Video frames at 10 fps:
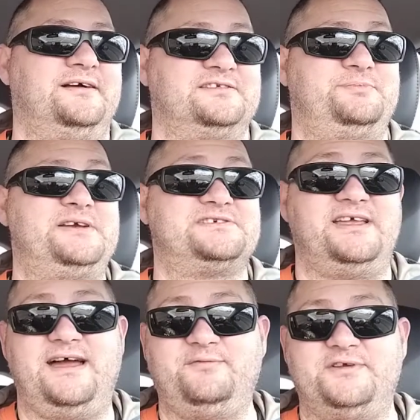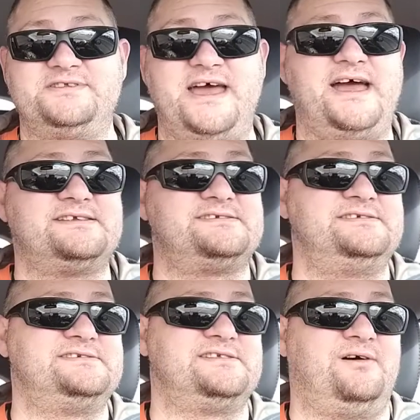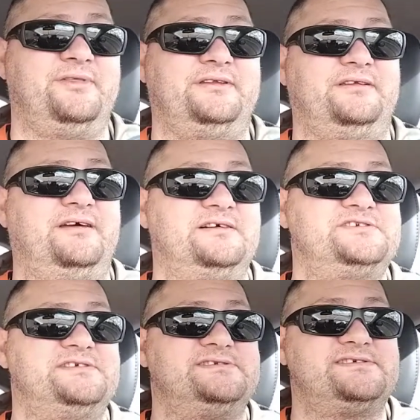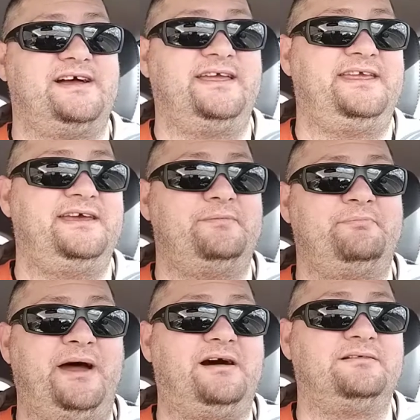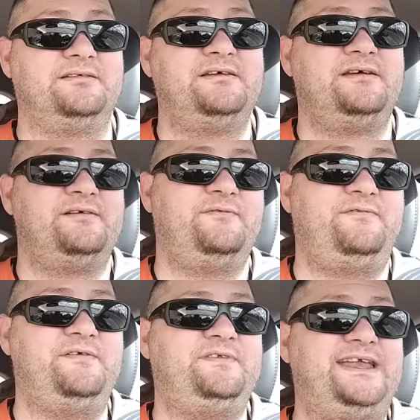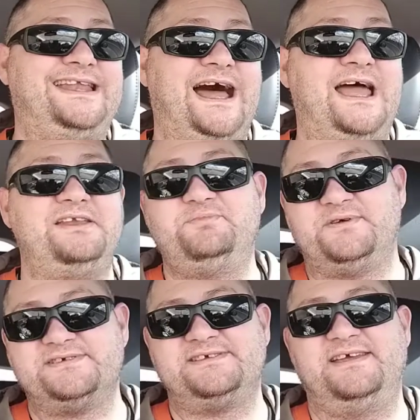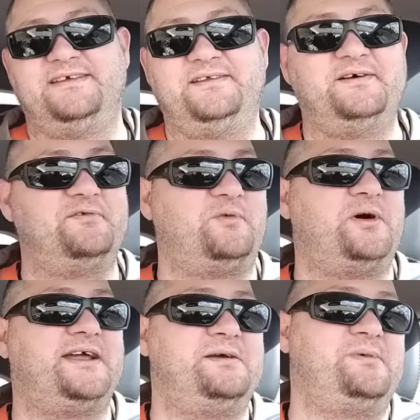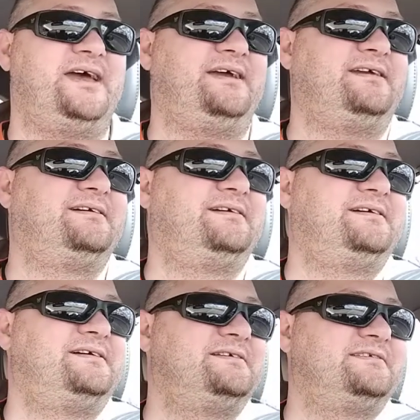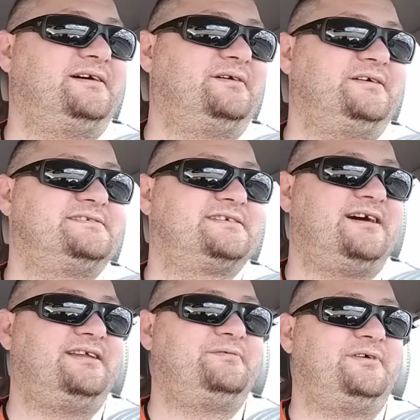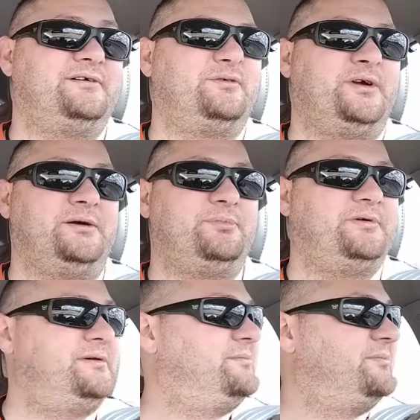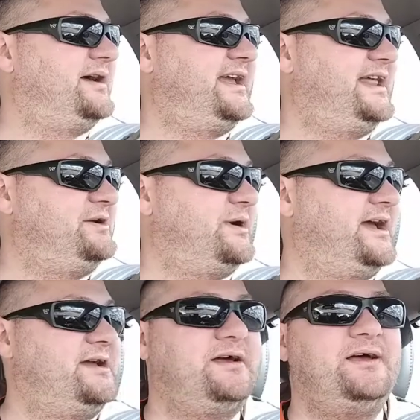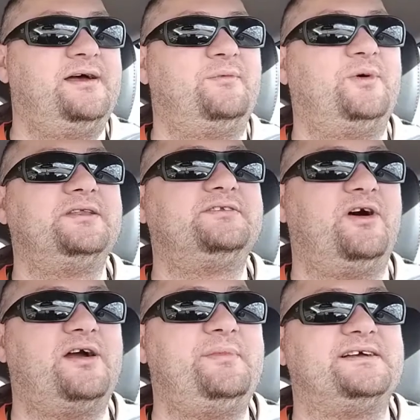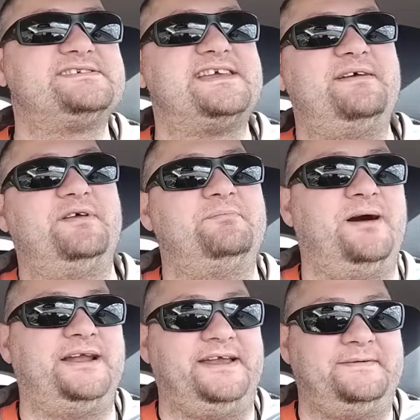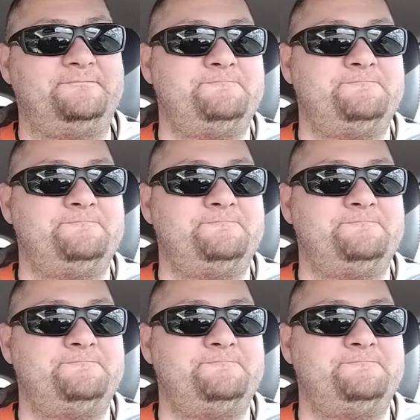especially after taxes and all the deductions, I get about 59% of what I make. So it's kind of a rip. But anyway, I wanted to talk about saving money